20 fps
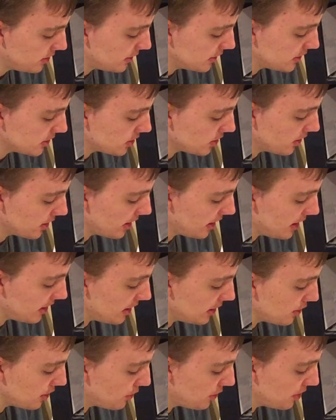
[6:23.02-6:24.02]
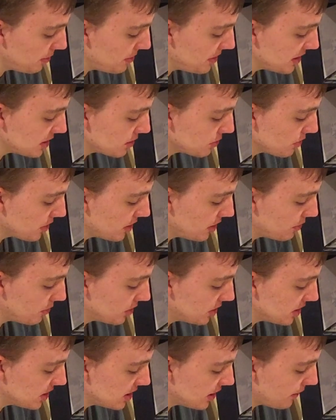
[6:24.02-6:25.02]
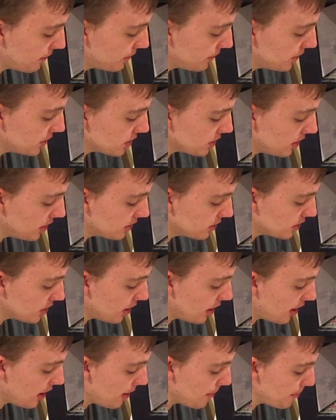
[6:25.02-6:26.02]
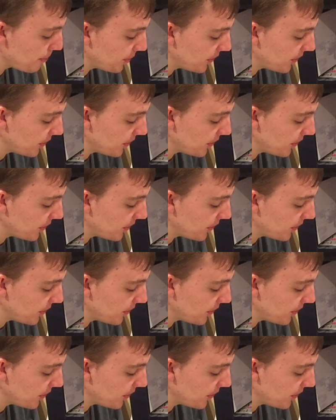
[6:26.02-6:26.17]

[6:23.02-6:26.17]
So again, I don't want to mix really with the stuff that's on top.